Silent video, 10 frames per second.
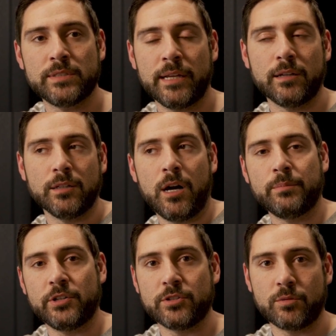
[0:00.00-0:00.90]
10
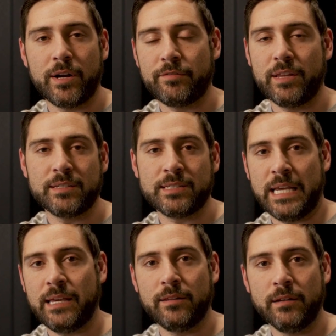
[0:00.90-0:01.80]
kilometers or whatever they
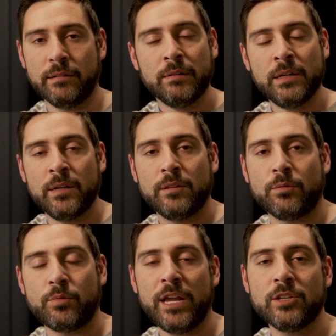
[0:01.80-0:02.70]
say the
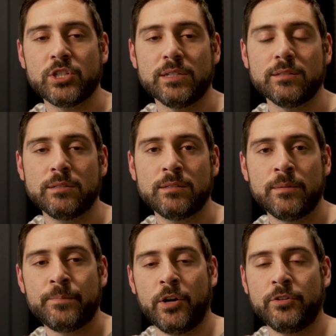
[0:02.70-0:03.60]
range
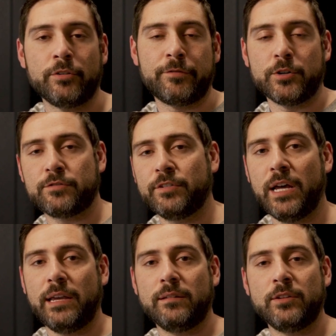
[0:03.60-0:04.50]
is on your first
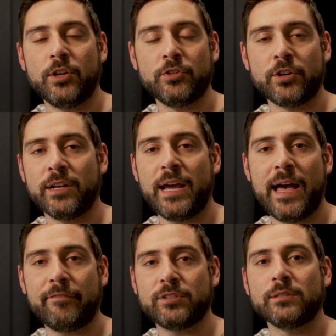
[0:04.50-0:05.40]
flight. You're going to
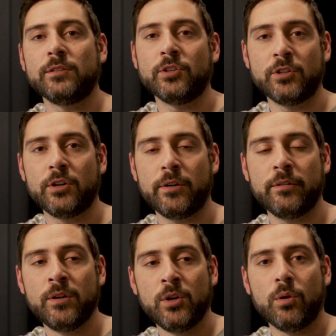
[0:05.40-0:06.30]
have to
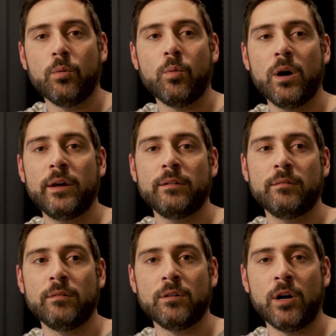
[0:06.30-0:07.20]
learn what
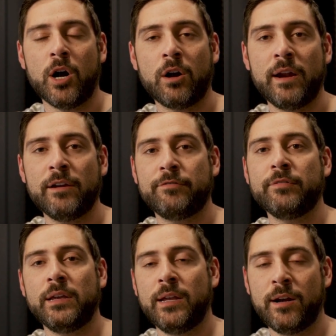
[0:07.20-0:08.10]

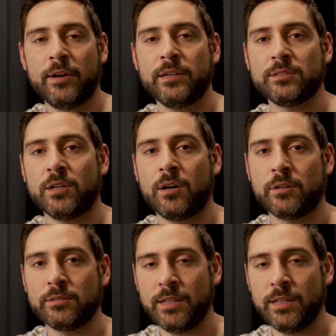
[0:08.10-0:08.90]
RF areas are